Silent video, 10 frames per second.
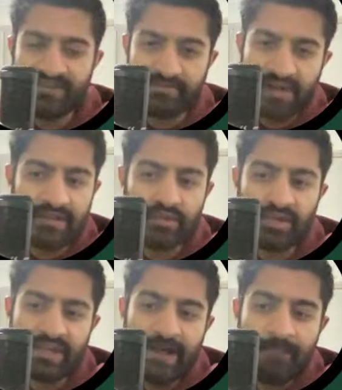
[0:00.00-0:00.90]
I'm kind of
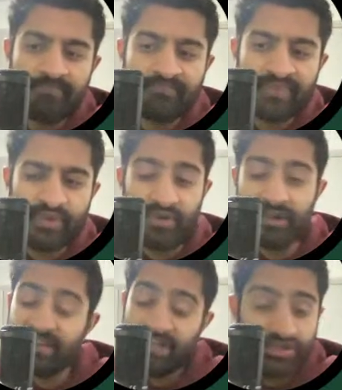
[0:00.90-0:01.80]
looking at. You've got
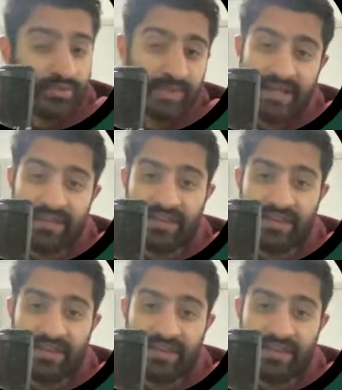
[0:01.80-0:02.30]
an injured player